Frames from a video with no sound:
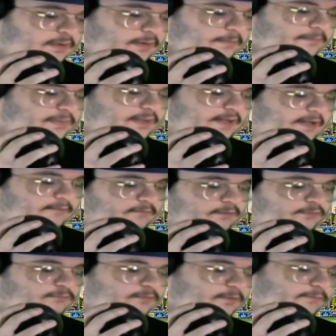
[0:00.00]
But
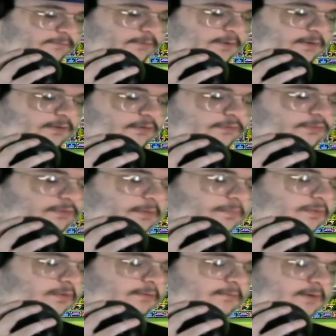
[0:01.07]
Edwards would throw
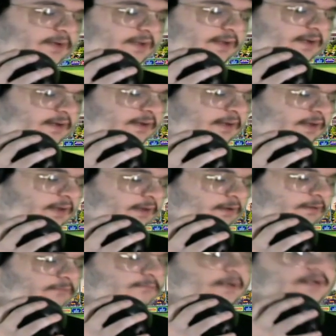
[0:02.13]
3.1.
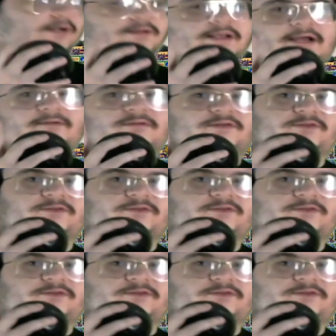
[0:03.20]
Wait, no, that was